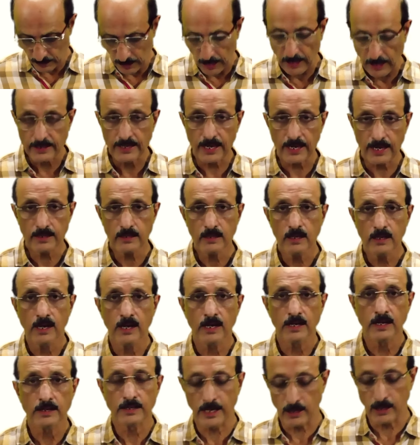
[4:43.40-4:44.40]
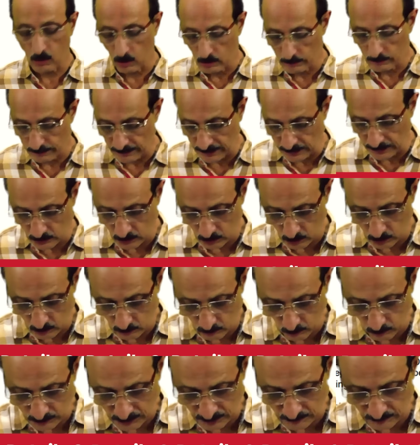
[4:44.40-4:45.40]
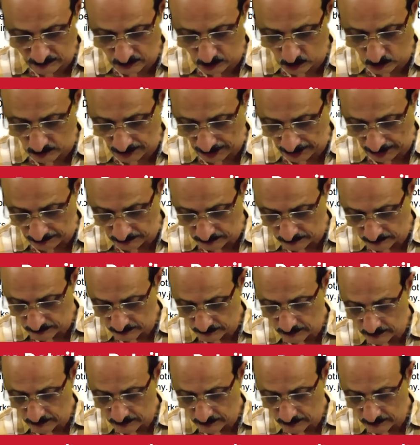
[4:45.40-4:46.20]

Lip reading: Again, take out printout of whatever you have.